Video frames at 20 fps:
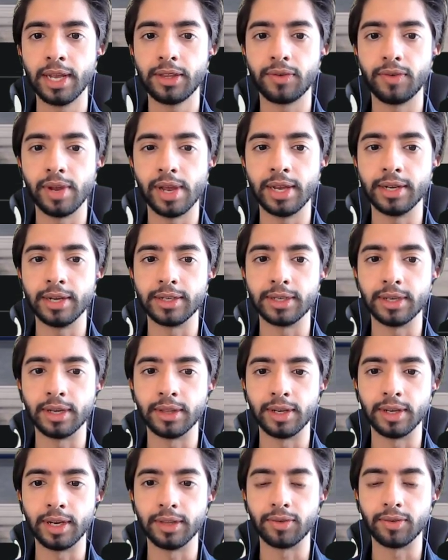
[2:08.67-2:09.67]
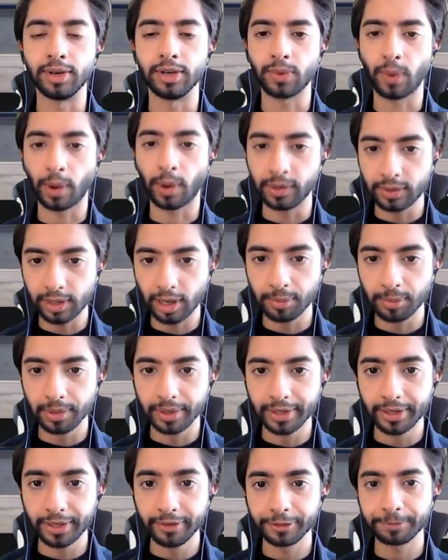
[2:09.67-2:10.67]
A380 and the A320, I
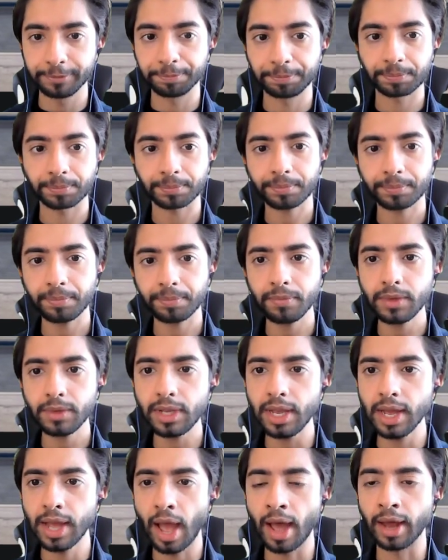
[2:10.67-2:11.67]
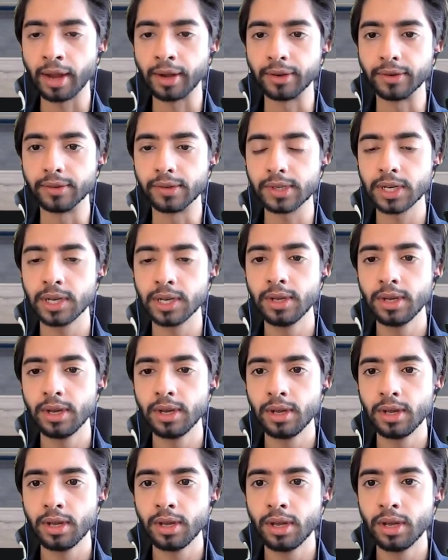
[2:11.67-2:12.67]
believe. And
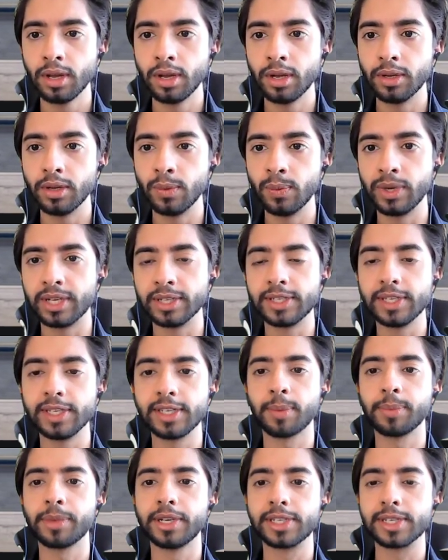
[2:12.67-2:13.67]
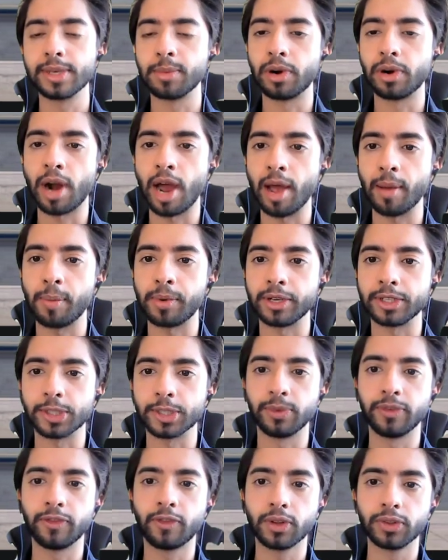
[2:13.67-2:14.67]
we can see something similar happening.
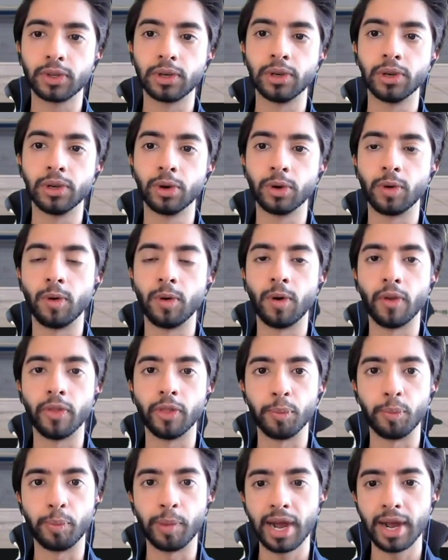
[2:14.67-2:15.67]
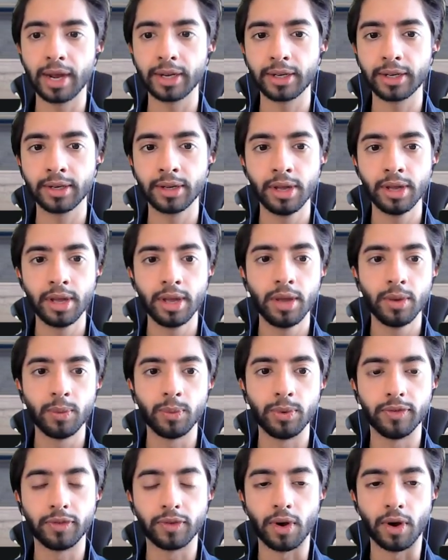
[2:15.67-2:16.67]
So we've got the logo on the back,
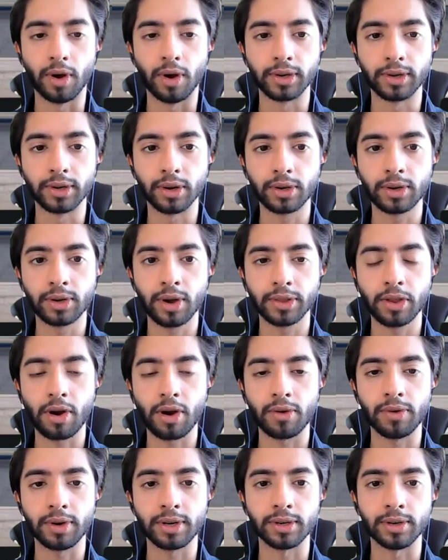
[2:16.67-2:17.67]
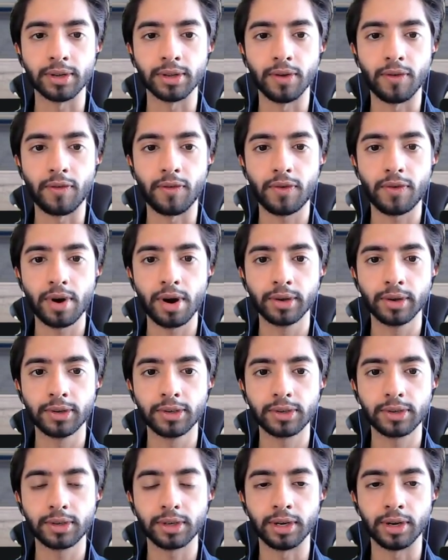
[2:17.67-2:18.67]
we've got Qatar written in the
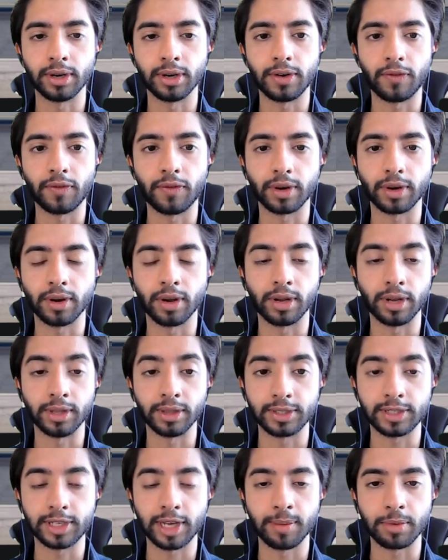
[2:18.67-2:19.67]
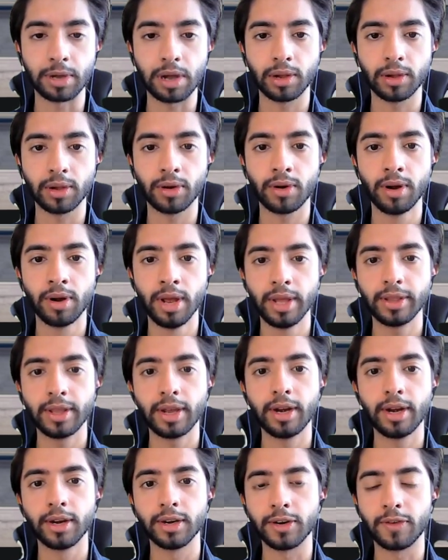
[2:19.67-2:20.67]
front in a different, in the same color.
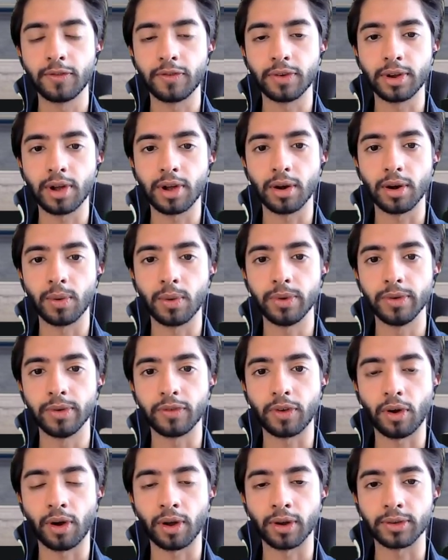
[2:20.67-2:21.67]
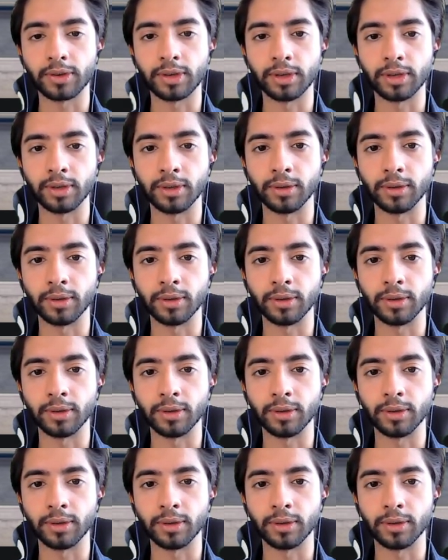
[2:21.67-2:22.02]
Then in a different color, we've got